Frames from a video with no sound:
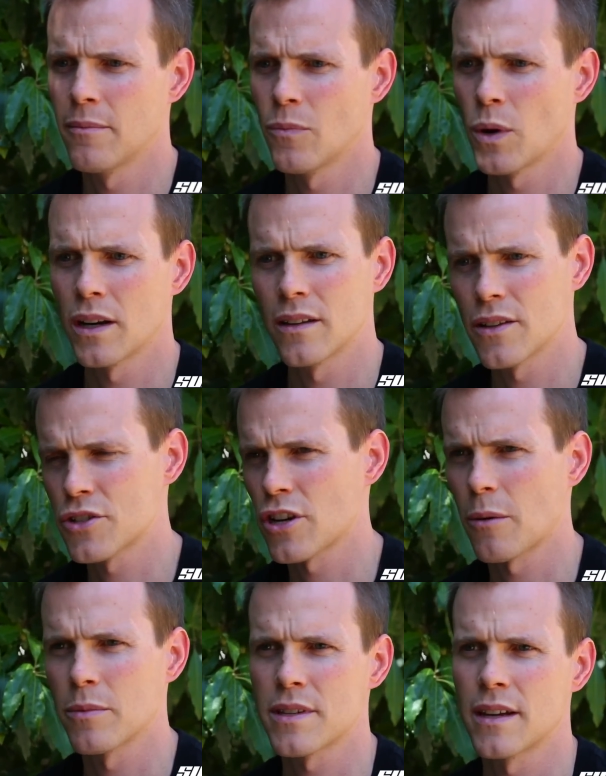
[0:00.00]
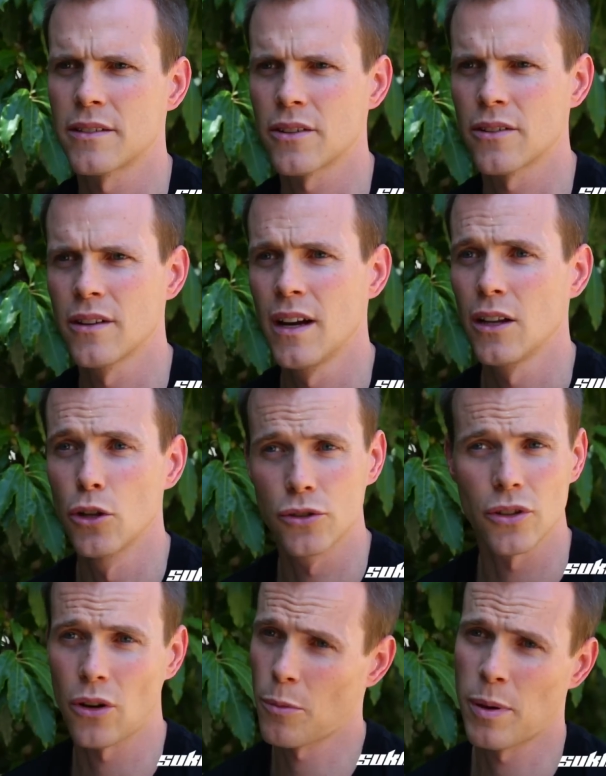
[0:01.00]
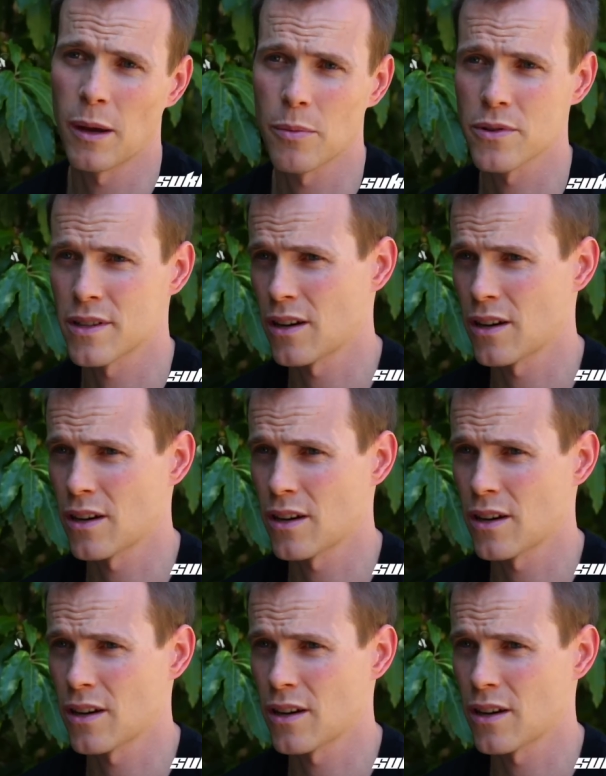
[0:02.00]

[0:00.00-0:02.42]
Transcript: went into the shopping centre, looked at all the papers,